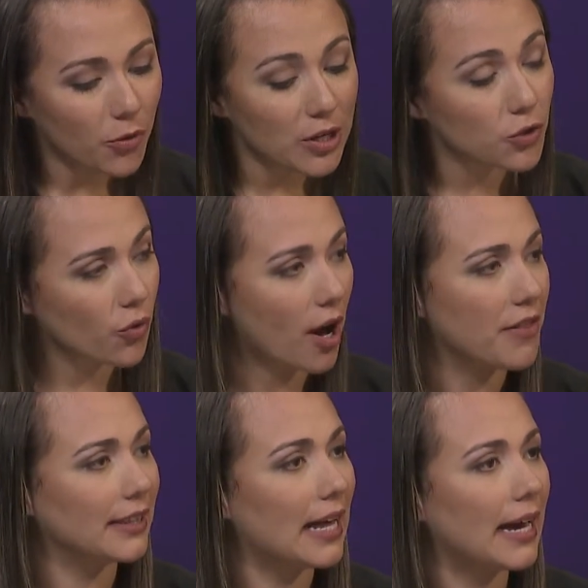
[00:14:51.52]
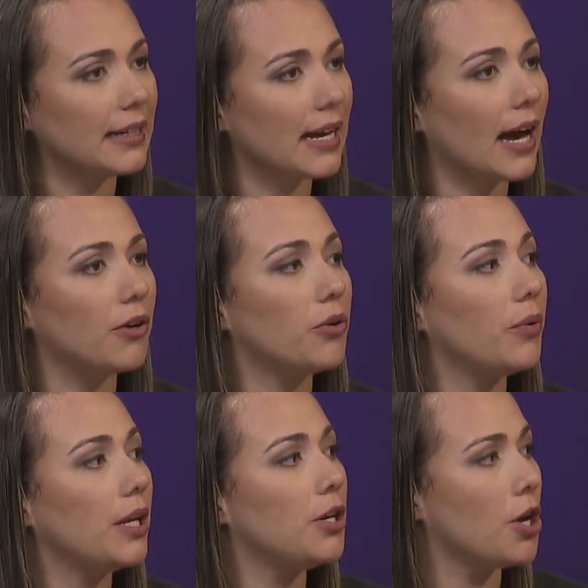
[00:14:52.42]
draw the line? How do
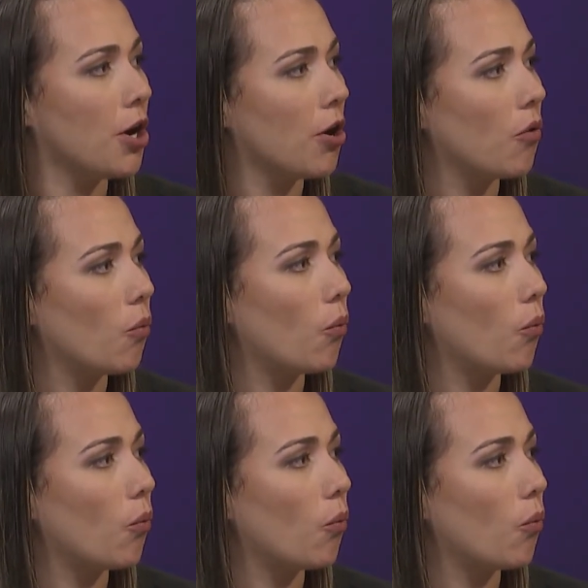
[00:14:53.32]
we know